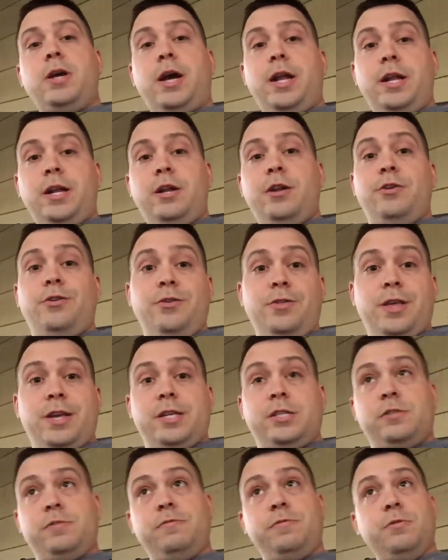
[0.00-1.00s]
I need to do
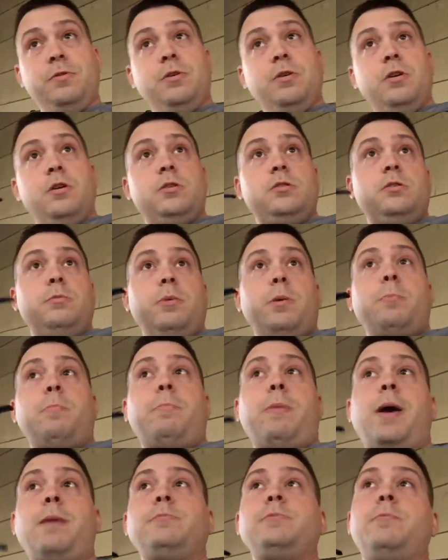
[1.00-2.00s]
this for Suburban
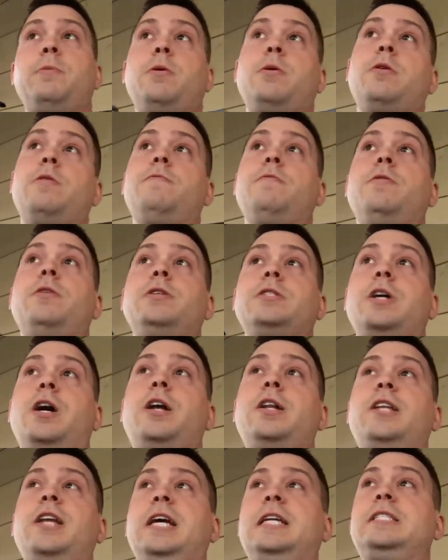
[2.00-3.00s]
Pipe Smoker for his
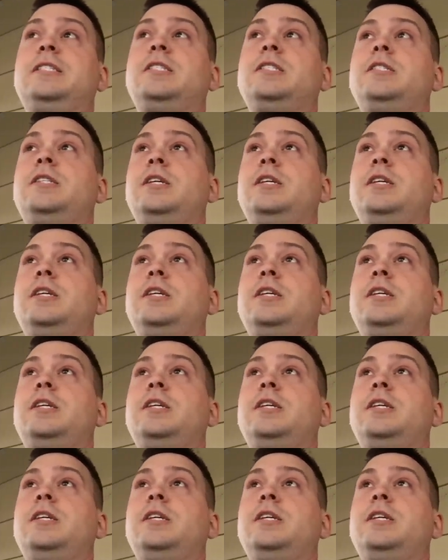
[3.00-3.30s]
contest,